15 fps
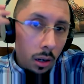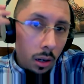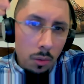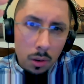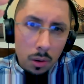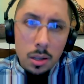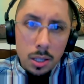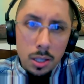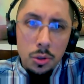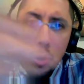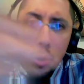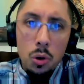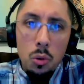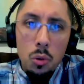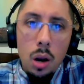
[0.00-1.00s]
as I
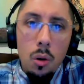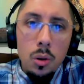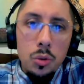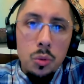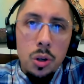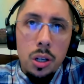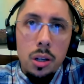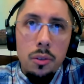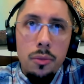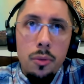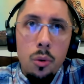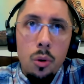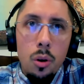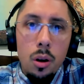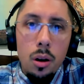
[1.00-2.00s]
told you, I was working
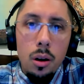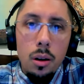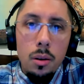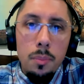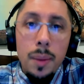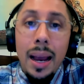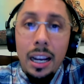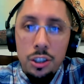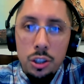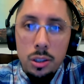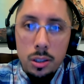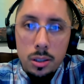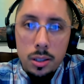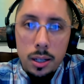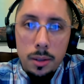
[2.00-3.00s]
in packaging design.